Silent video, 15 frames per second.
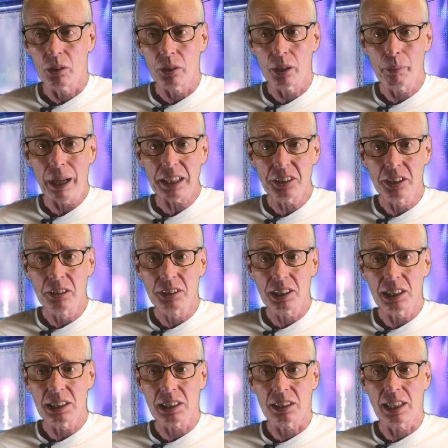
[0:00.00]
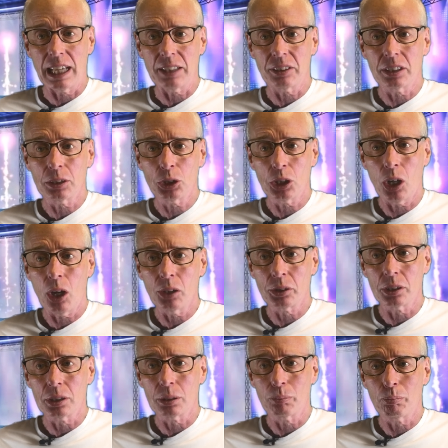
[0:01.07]
The bad news is that the
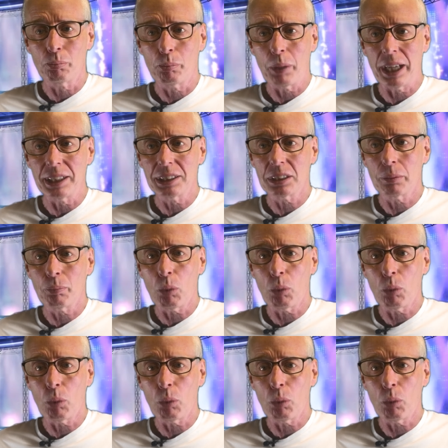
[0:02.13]
chargers-based